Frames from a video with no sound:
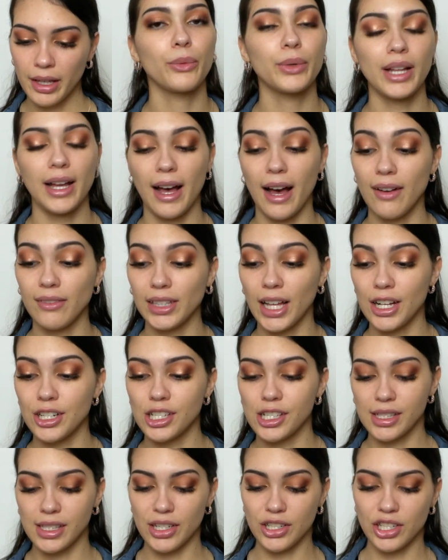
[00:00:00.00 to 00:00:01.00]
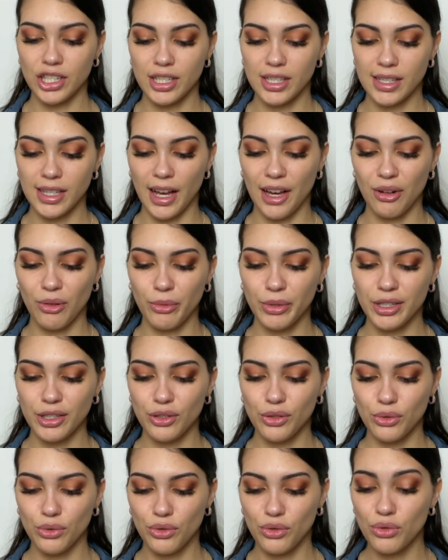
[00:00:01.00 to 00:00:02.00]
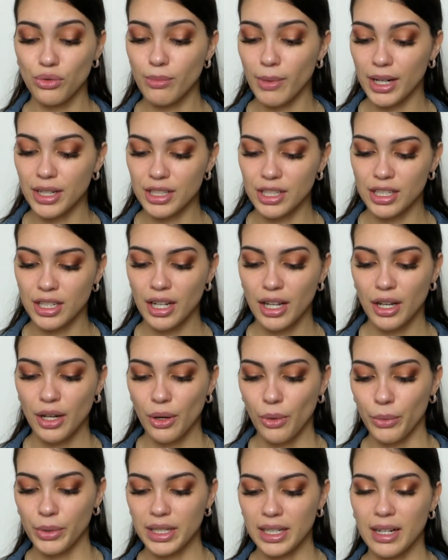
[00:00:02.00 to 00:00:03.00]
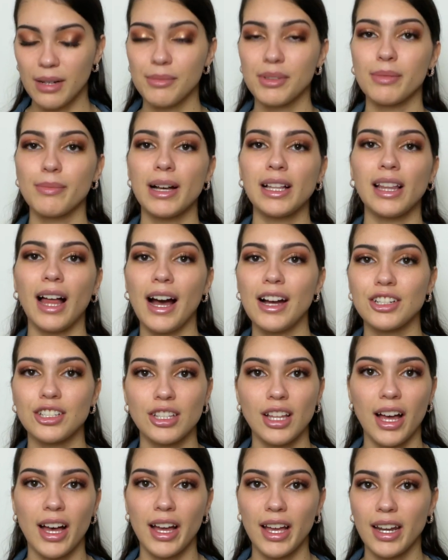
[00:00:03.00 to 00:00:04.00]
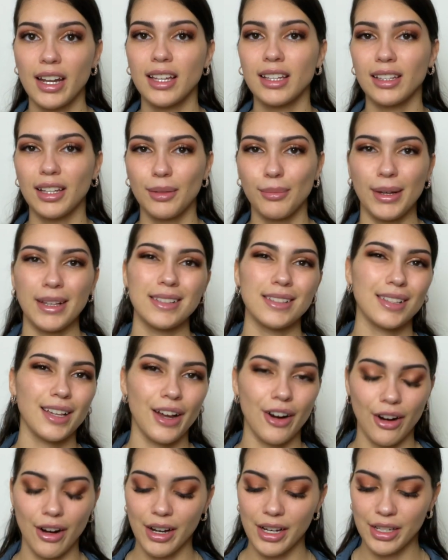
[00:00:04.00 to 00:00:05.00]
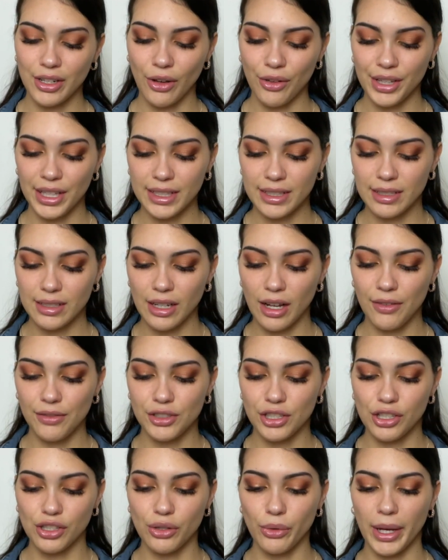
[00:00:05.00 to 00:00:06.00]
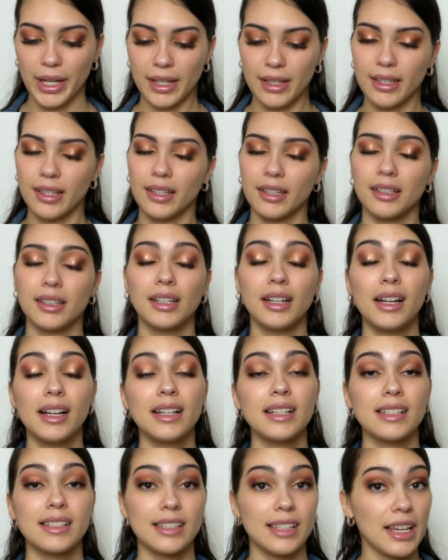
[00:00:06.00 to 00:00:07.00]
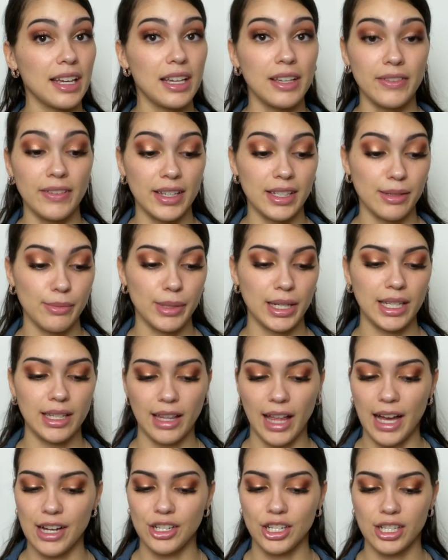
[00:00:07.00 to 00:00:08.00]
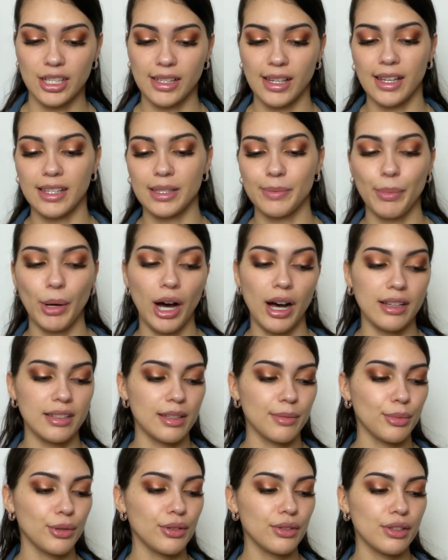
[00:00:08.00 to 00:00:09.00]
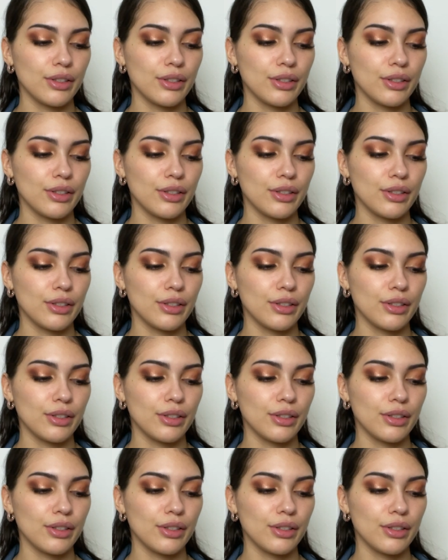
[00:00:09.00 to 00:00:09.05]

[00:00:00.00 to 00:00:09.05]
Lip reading: When I have lash extensions, I don't want to do too much when it comes to my lash line and like mascara and all that stuff, just so I can save as many lashes as possible.